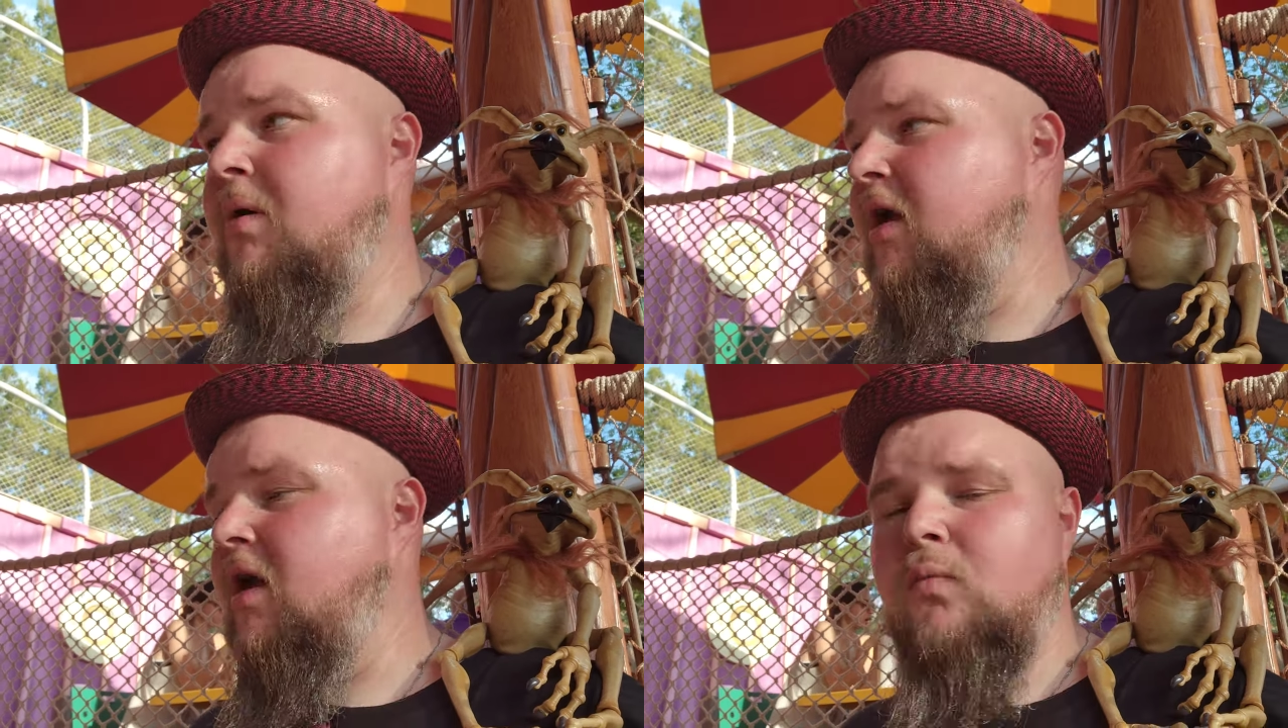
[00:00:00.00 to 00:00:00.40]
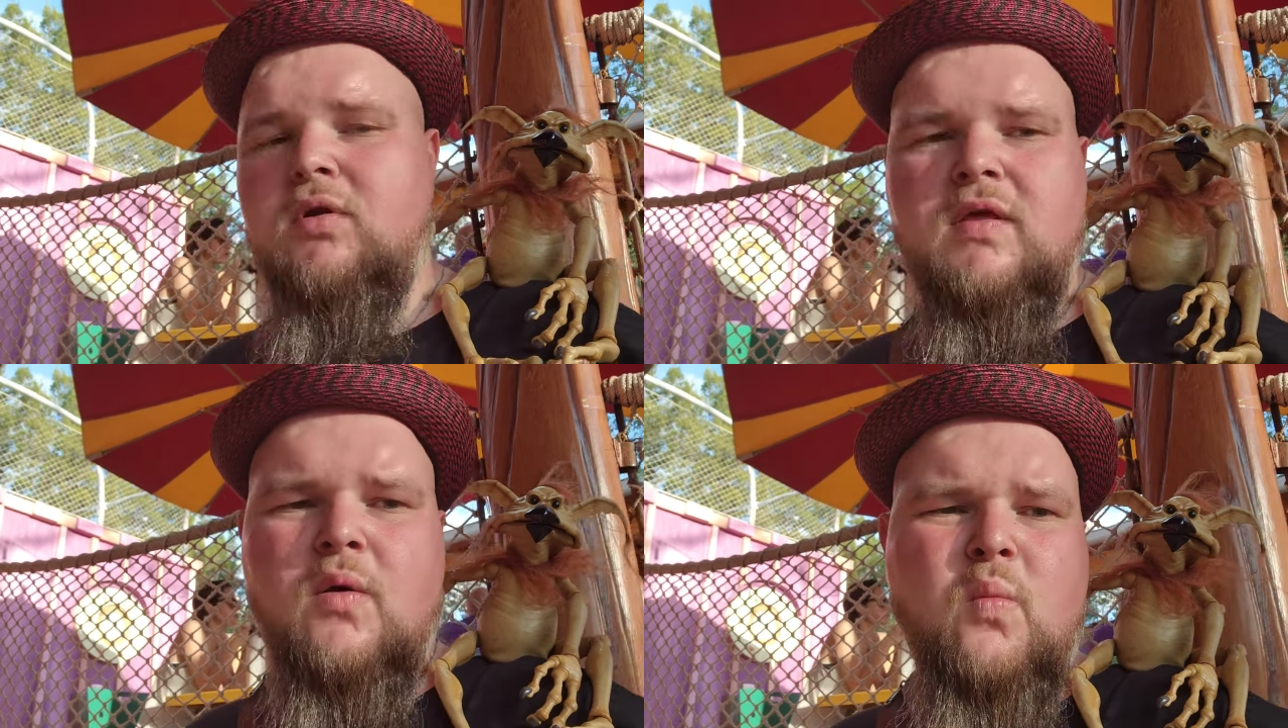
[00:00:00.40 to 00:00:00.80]
But I got
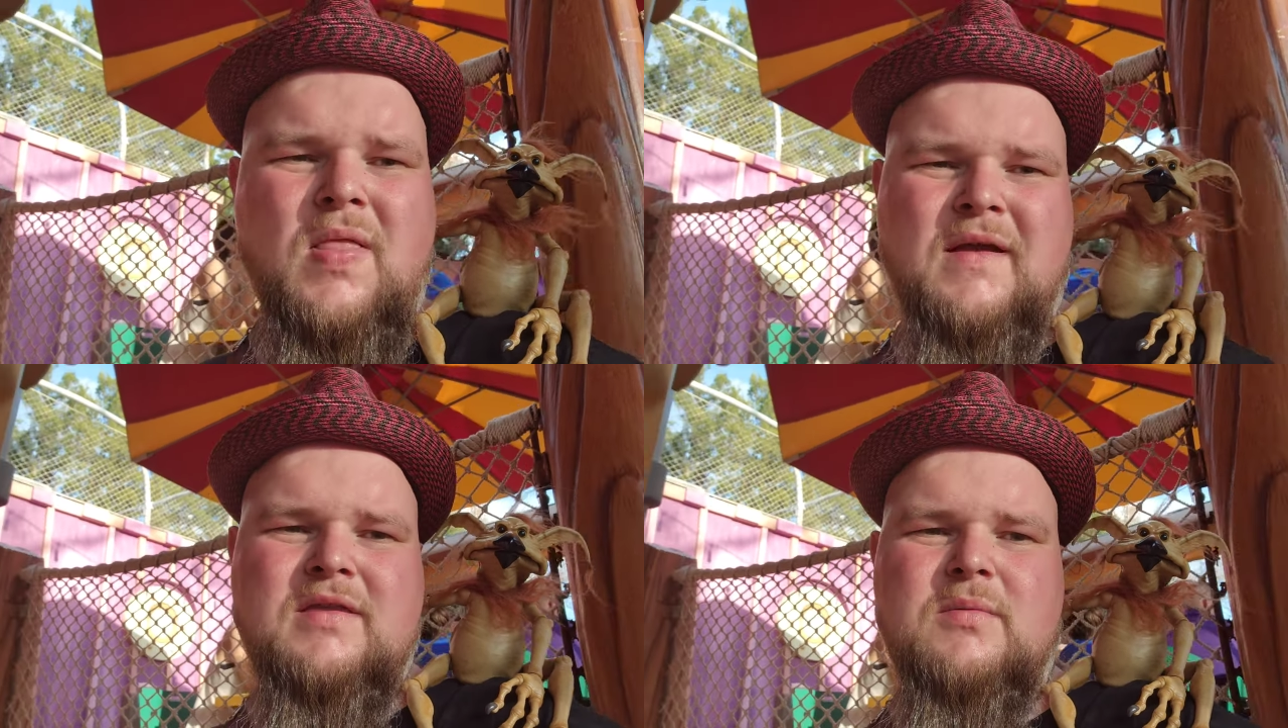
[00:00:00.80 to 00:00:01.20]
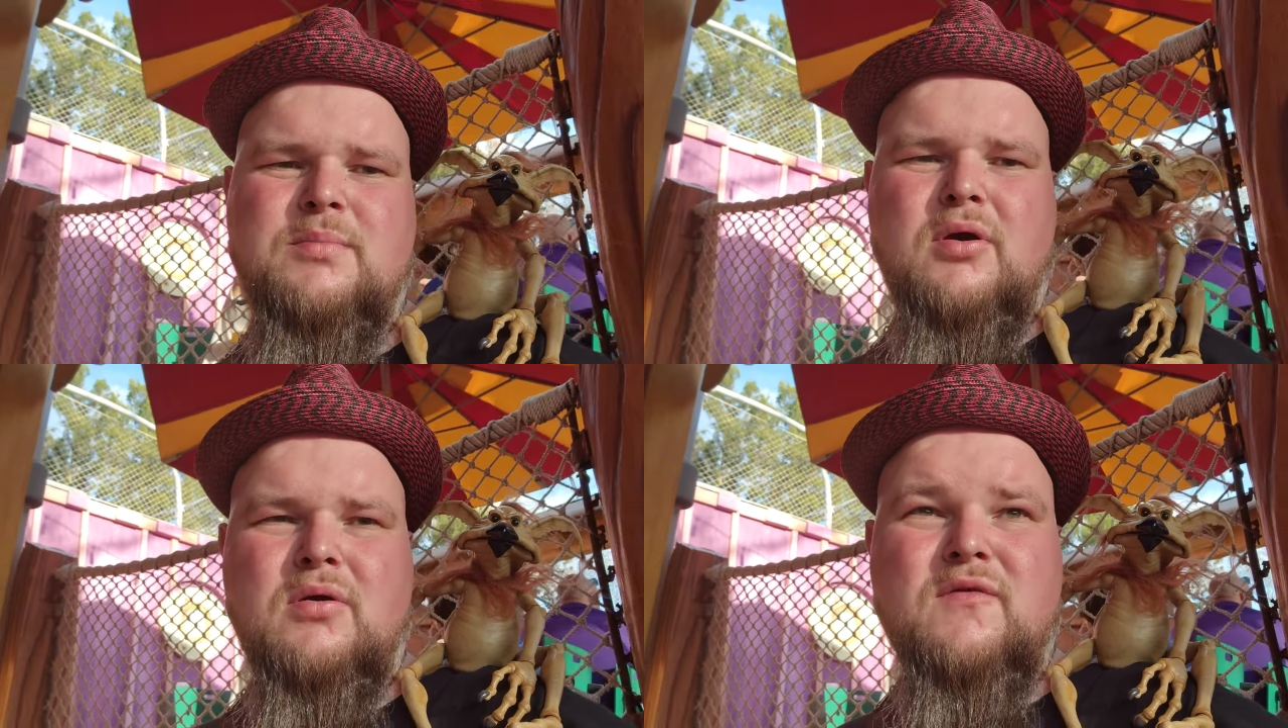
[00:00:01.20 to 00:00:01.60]
one of the
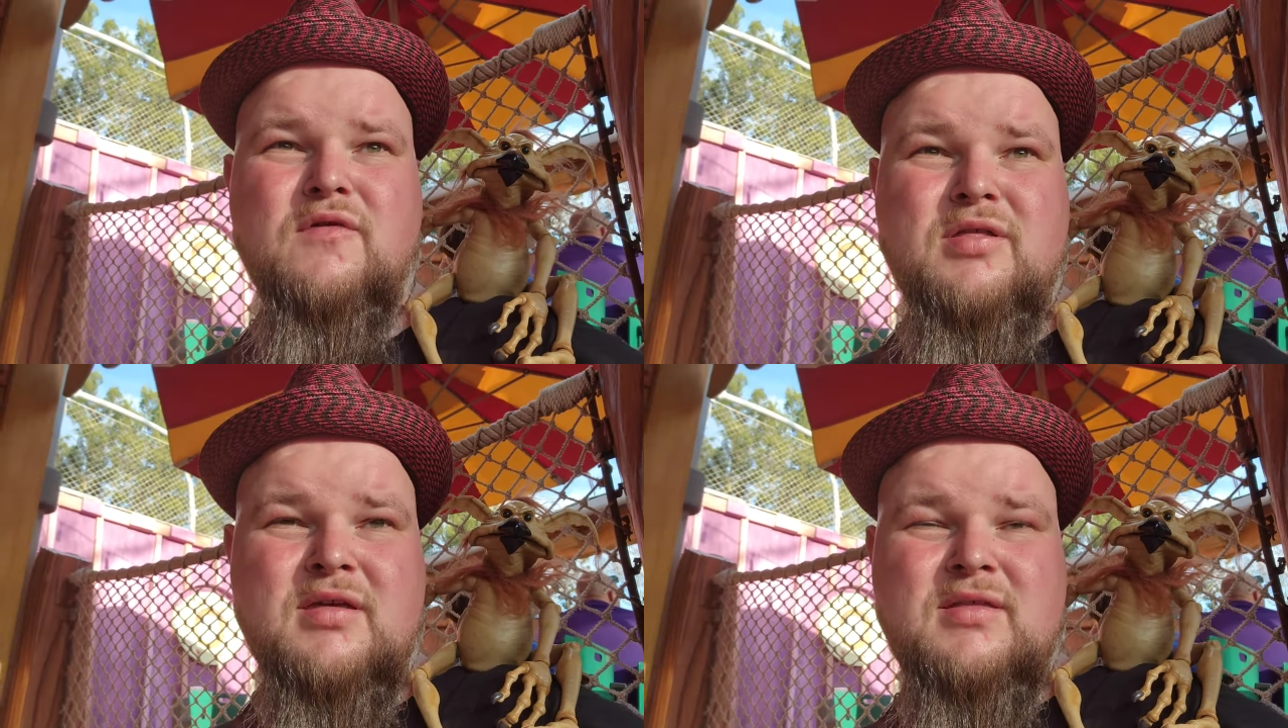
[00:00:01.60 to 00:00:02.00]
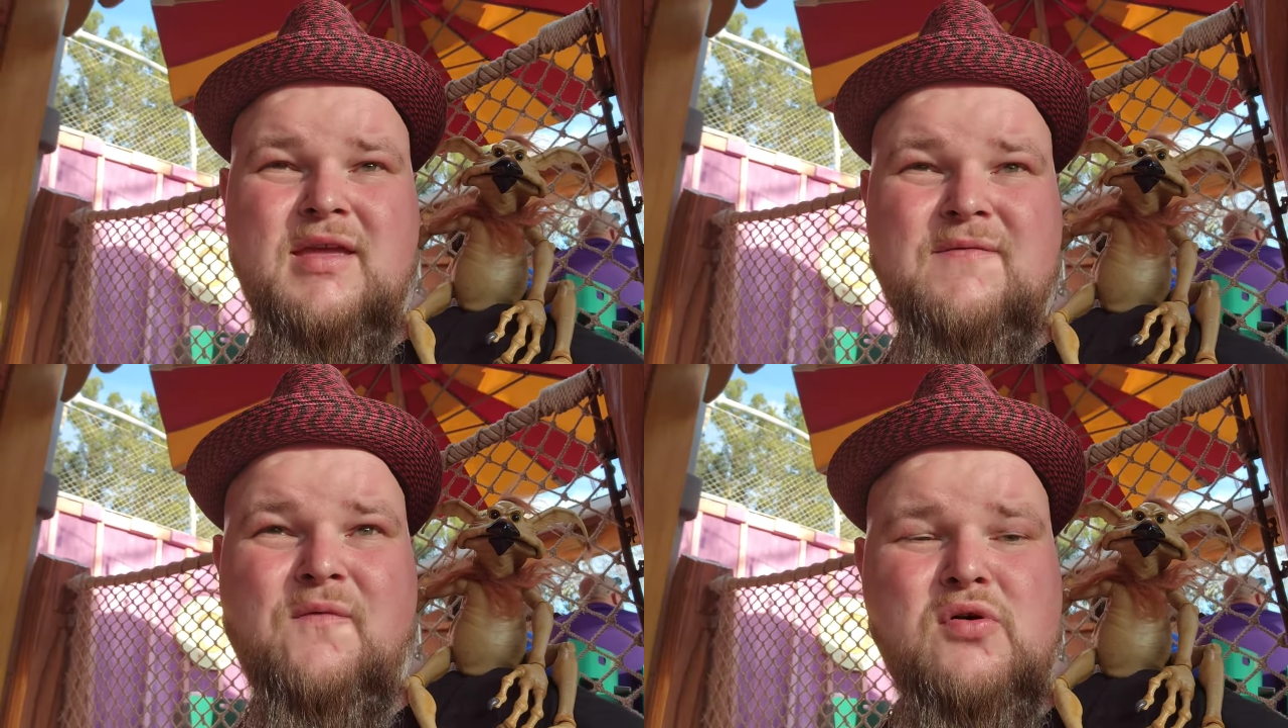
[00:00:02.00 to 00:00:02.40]
Wellington burgers for
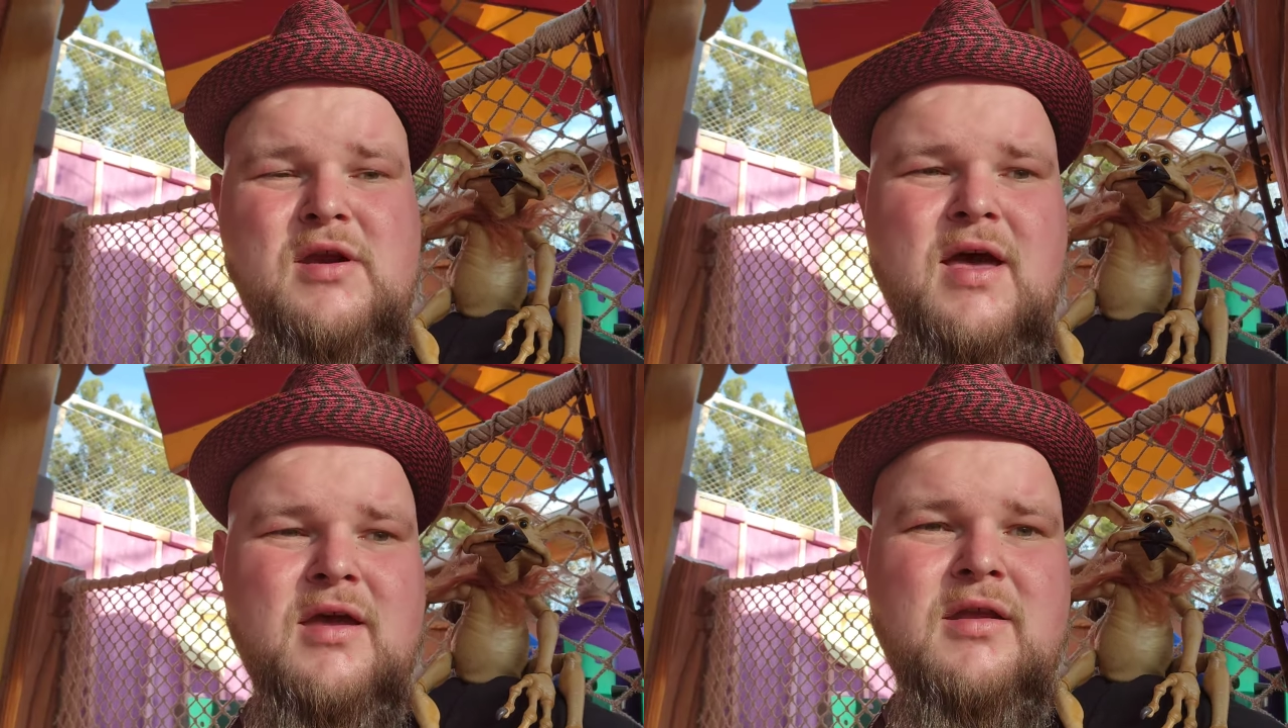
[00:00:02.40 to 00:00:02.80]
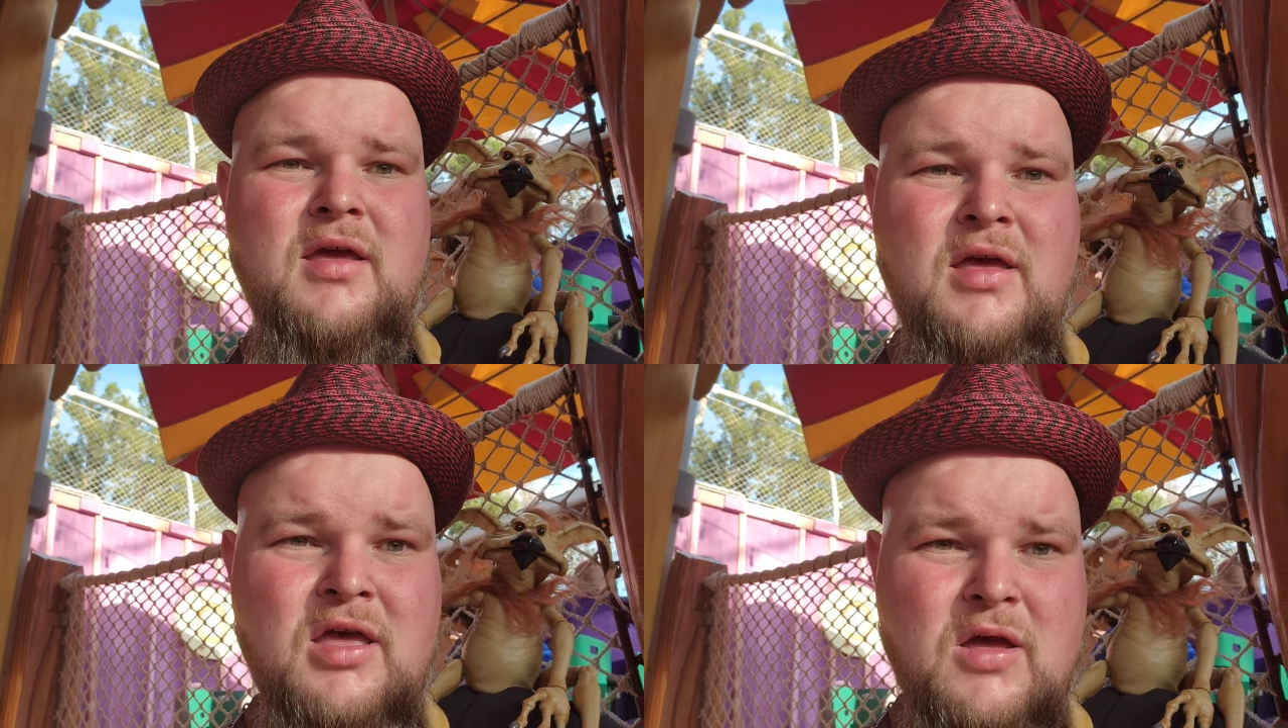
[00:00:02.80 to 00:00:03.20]
$16.49,
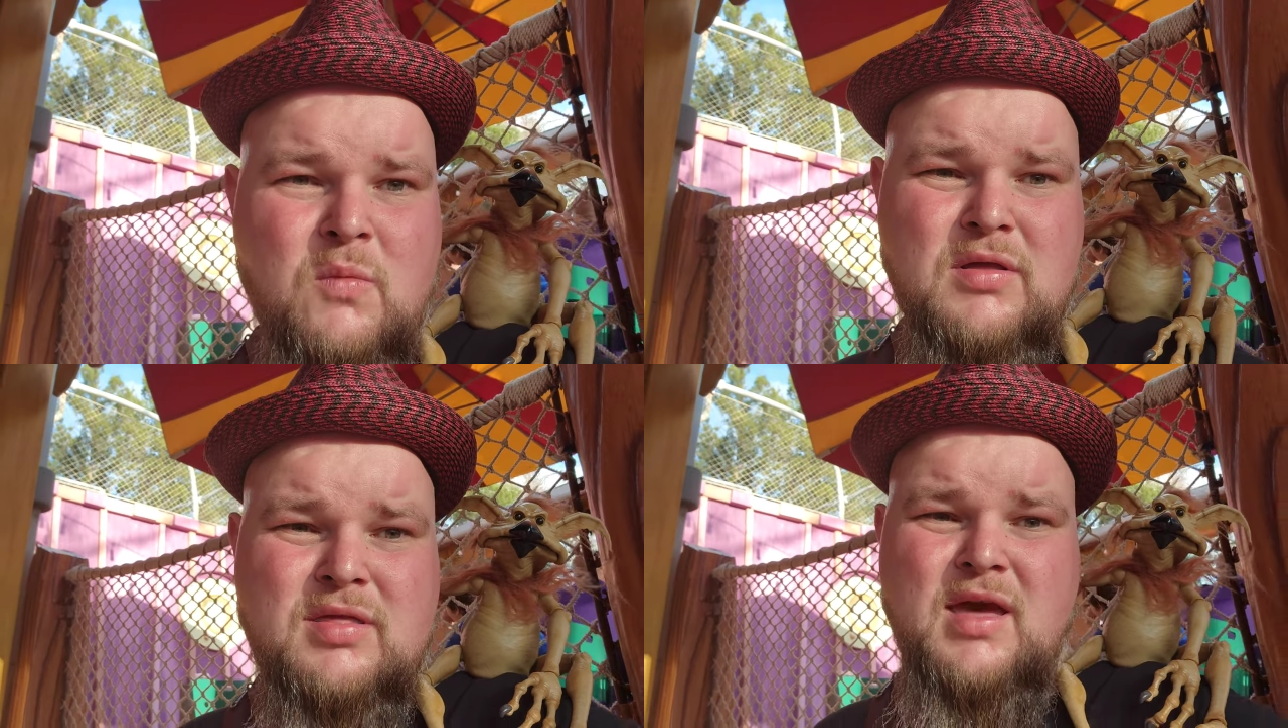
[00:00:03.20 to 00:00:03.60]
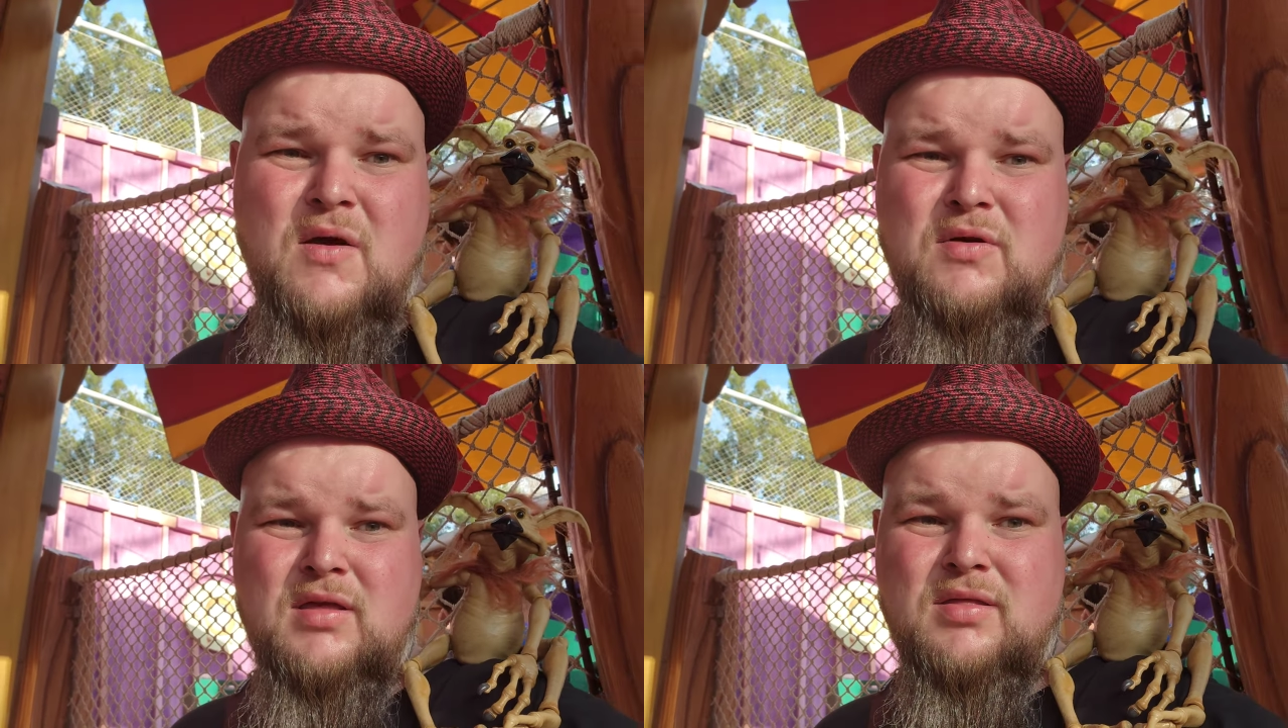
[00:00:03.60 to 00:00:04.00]
and we're gonna see
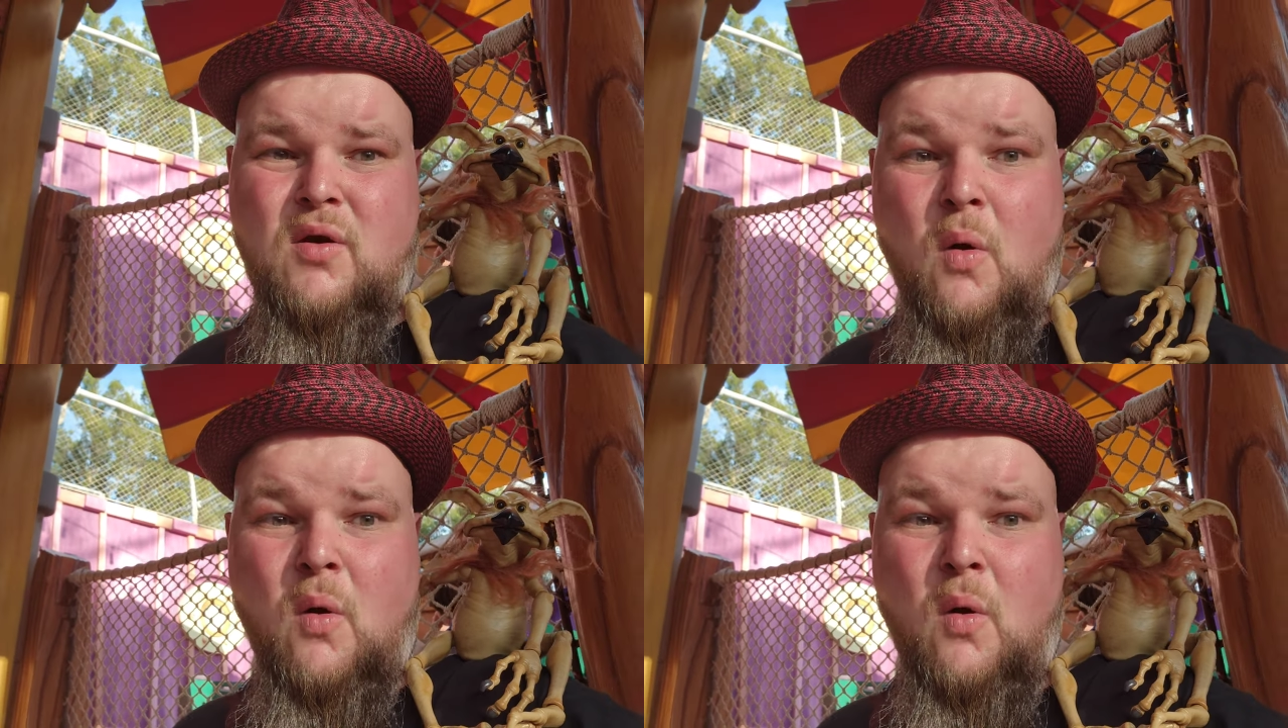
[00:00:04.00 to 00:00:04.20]
how it is.